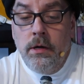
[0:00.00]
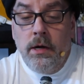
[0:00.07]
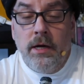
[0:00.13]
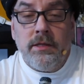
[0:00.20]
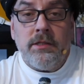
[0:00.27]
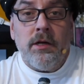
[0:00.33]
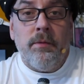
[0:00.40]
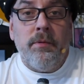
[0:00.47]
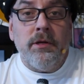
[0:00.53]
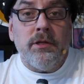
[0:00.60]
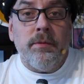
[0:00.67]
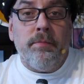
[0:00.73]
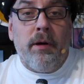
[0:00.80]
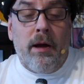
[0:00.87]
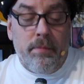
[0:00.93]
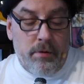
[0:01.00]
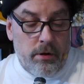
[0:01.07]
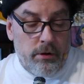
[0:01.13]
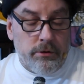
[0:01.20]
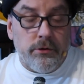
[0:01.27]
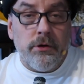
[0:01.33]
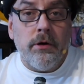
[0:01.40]
I saw a bunch of pop
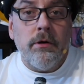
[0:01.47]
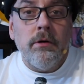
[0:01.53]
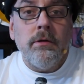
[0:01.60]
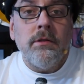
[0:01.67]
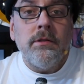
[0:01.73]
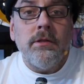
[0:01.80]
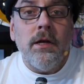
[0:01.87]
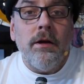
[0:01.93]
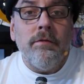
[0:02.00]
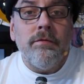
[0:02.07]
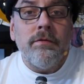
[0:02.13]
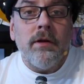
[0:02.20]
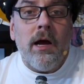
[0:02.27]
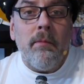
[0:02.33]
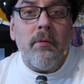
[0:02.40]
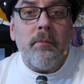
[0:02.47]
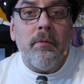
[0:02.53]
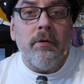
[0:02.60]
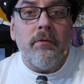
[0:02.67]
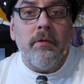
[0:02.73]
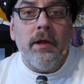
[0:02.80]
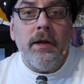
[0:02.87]
culture stuff, comic
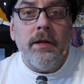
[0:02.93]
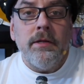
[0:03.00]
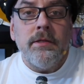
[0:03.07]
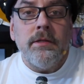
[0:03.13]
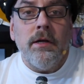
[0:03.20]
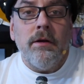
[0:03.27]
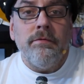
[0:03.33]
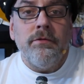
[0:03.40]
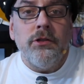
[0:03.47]
book related stuff,